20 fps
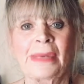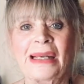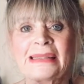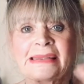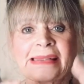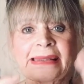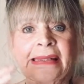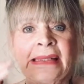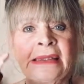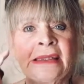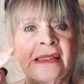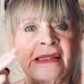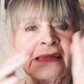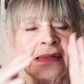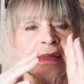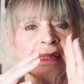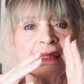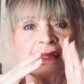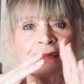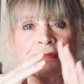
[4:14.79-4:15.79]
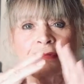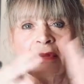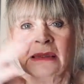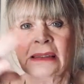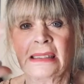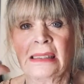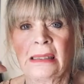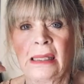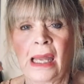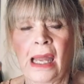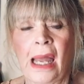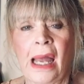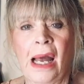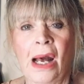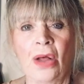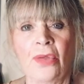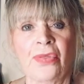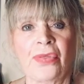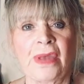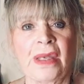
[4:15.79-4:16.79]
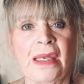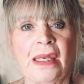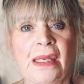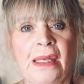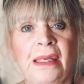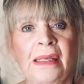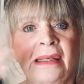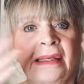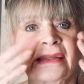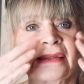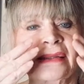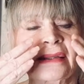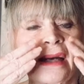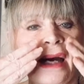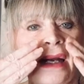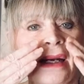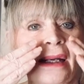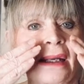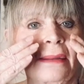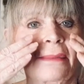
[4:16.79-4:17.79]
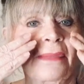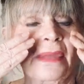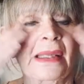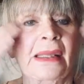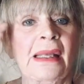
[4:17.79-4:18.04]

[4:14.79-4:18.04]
my skin just looks really healthy, and it's got a